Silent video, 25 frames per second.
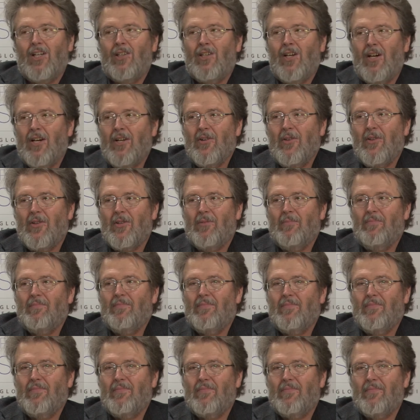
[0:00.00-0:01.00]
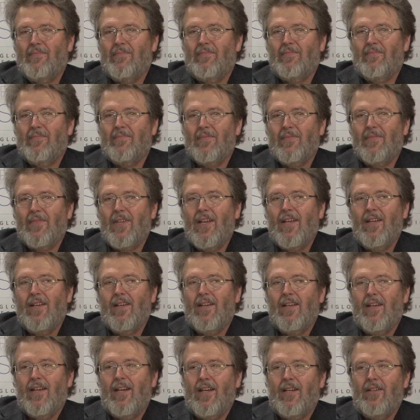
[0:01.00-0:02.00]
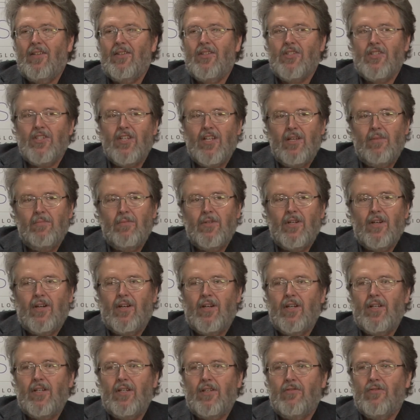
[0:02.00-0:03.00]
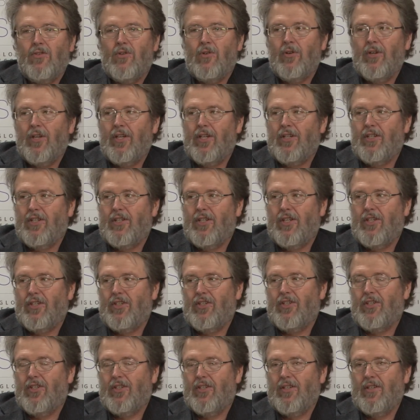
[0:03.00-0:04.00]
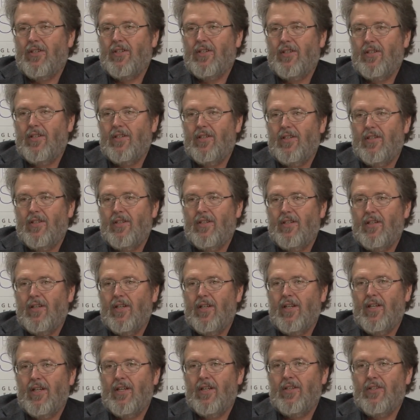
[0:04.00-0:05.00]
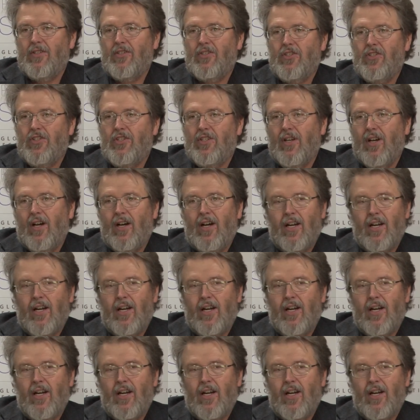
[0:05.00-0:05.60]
a lot of them had the same kind of orientation as